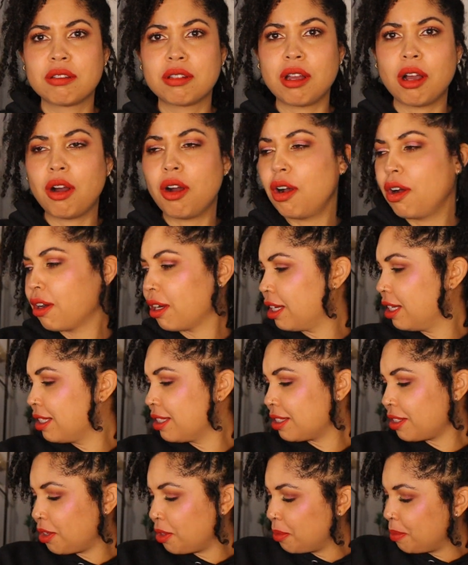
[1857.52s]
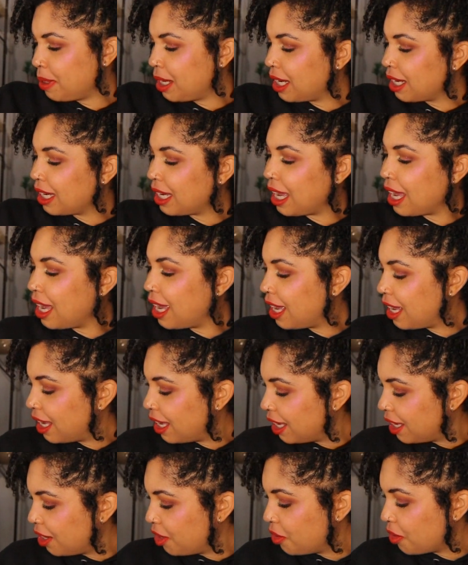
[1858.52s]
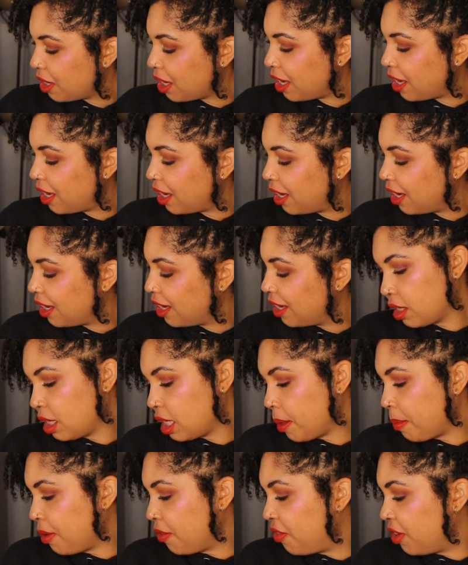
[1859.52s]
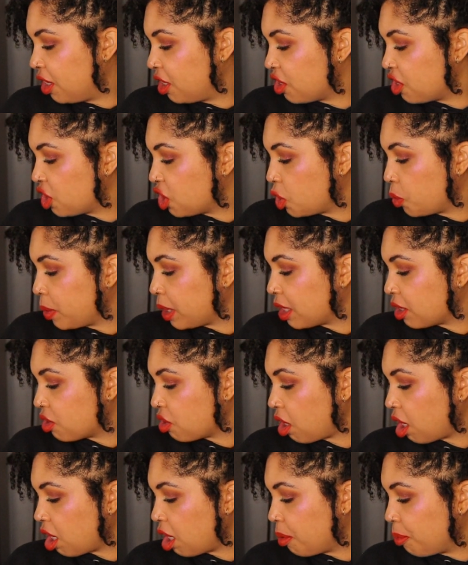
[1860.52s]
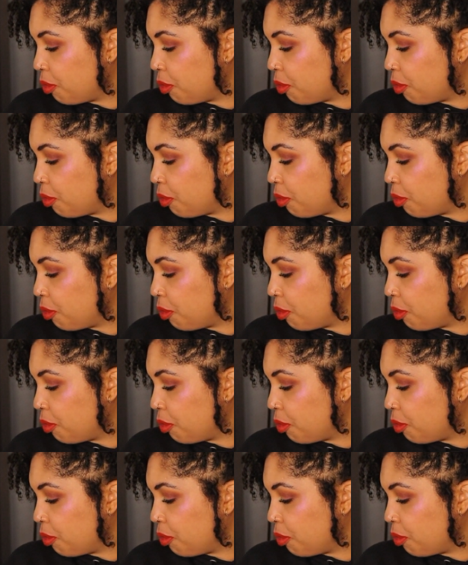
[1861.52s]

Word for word: August, oh my god. Okay, let me finish this so we can start our